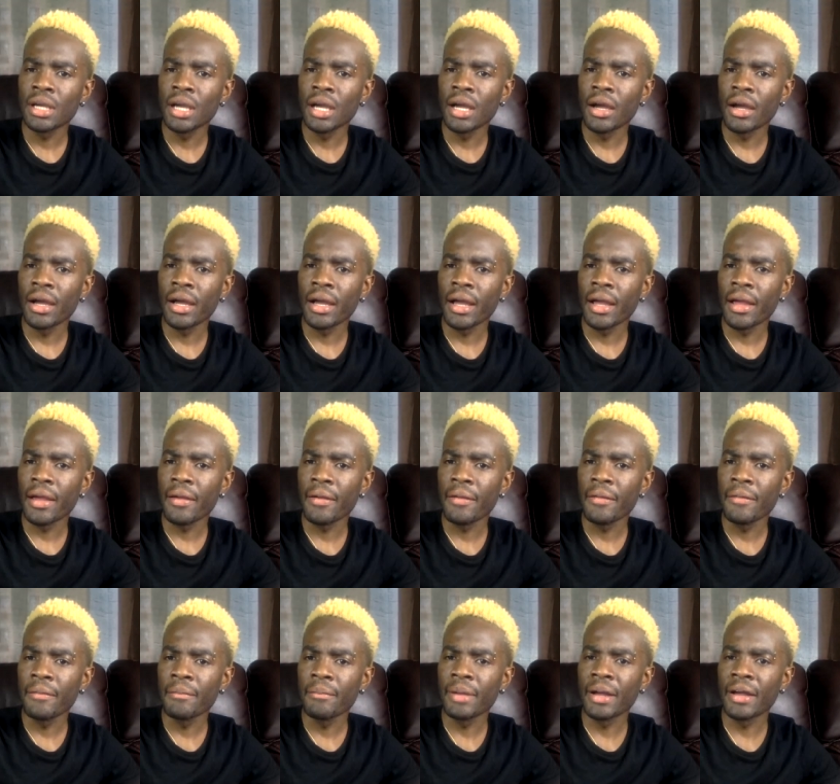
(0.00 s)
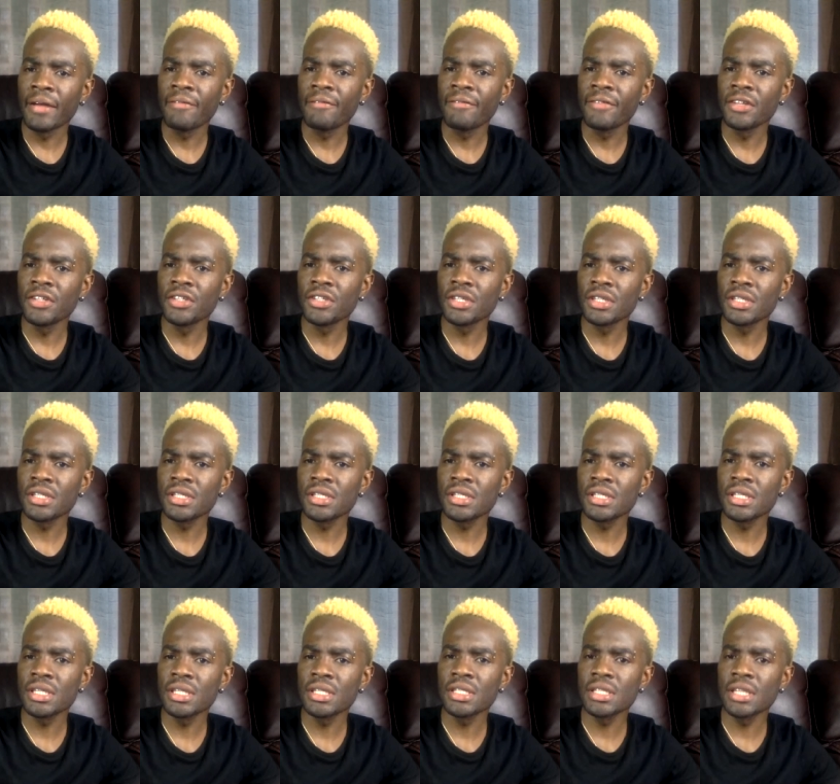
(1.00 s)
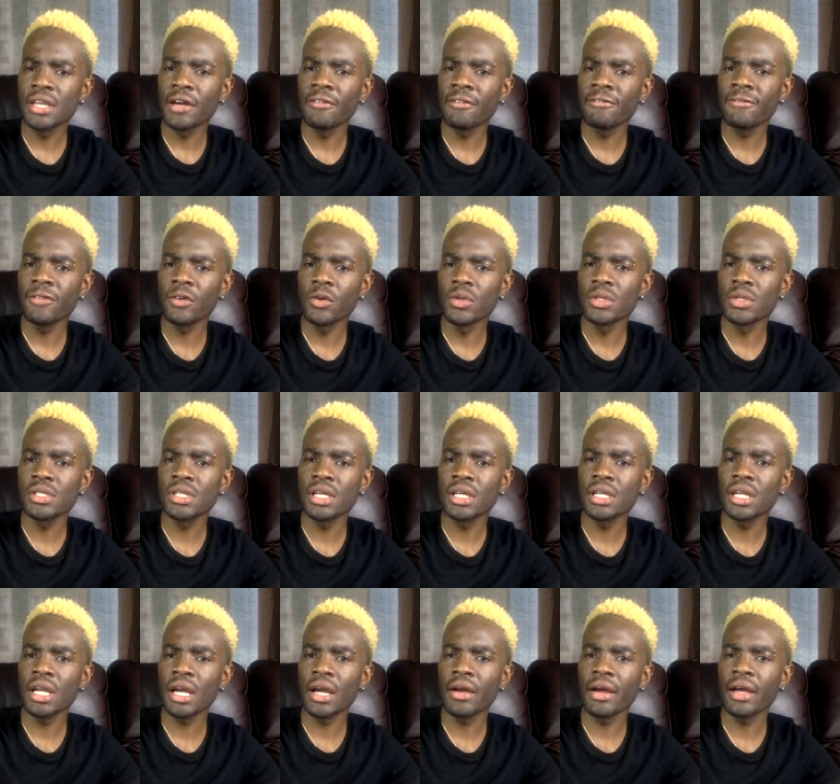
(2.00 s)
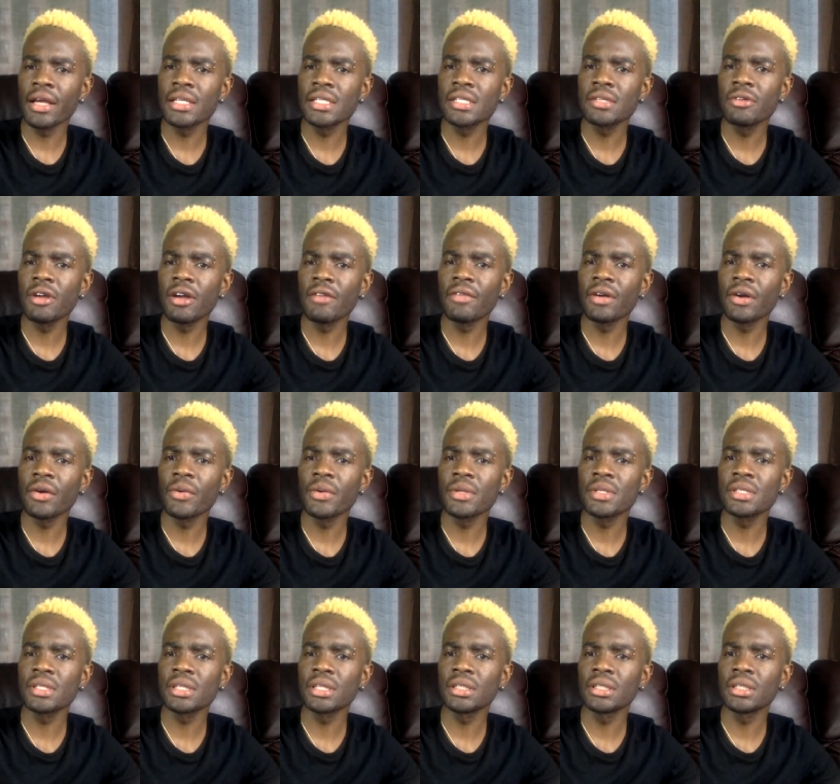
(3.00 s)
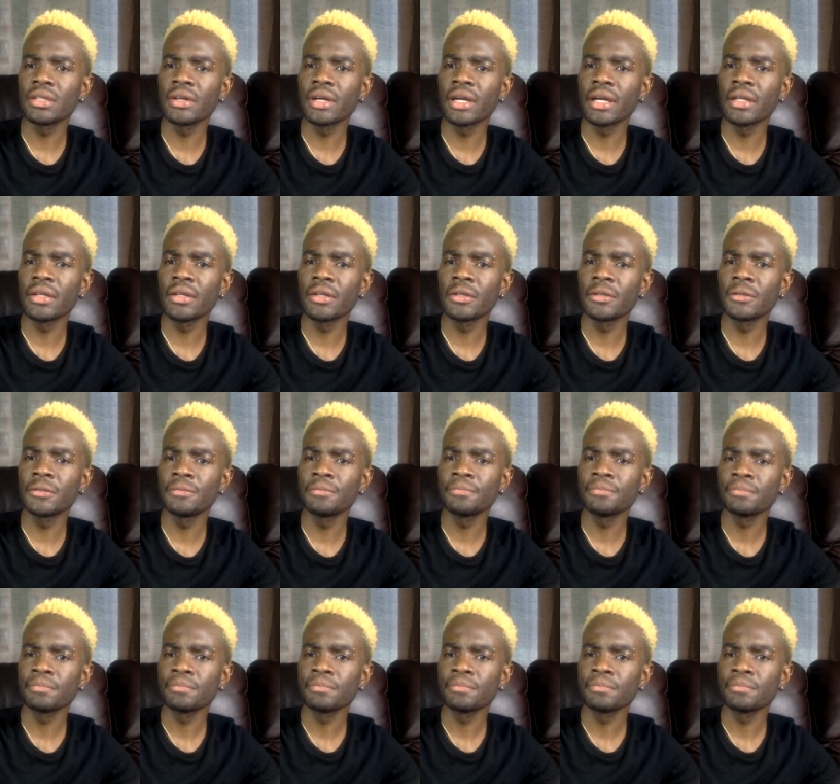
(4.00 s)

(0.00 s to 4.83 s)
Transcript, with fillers: All right. My fish is seasoned and frozen. All right, so we have a question there right now.